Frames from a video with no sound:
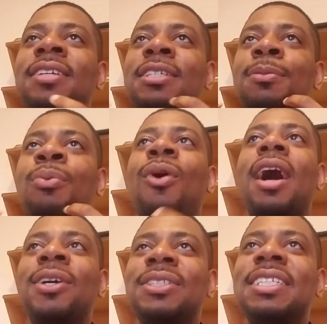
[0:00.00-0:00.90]
is
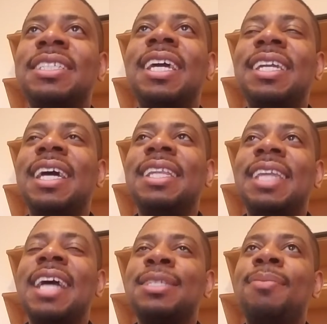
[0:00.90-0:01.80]
proud to say that
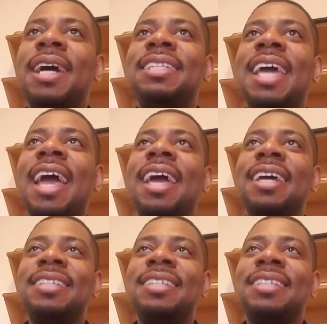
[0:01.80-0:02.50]
that's my dad,